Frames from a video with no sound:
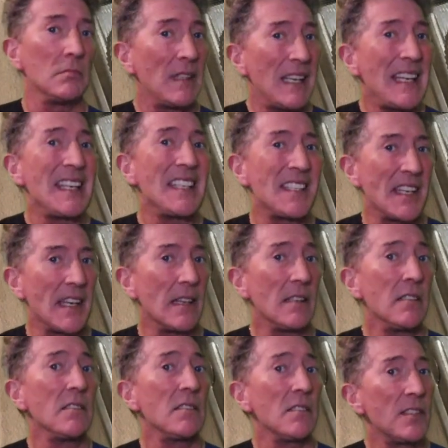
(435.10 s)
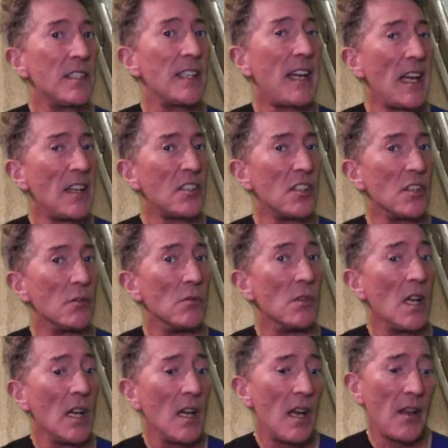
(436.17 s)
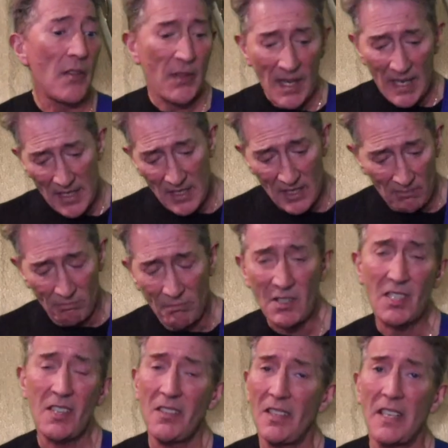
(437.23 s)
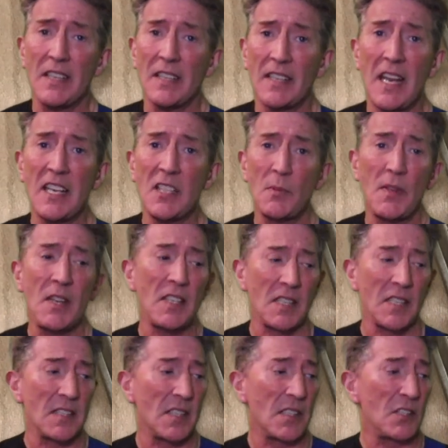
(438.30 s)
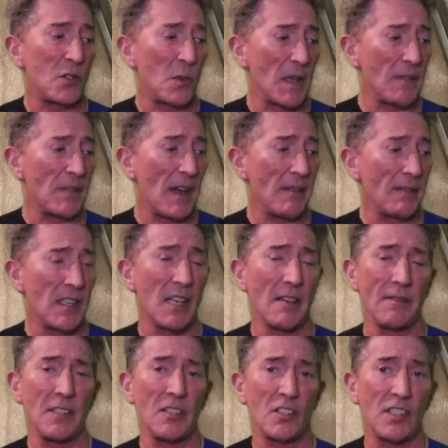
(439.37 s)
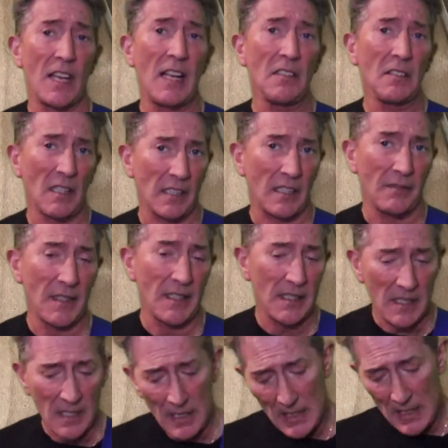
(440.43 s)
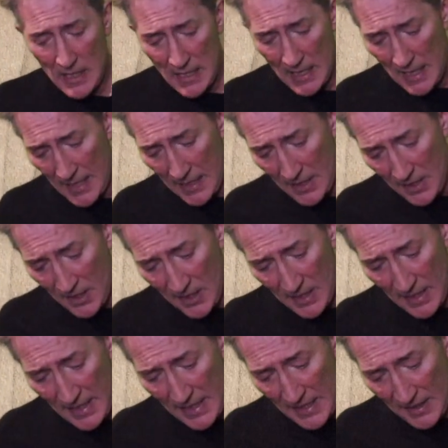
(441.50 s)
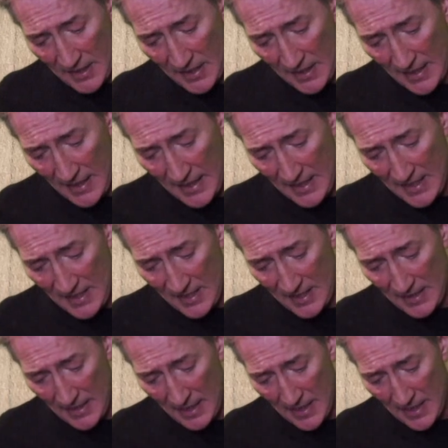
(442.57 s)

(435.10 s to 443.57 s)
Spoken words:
easier to get to. And that is certainly the case with this. It's a 25.5 inch scale, like a Fender, and it is,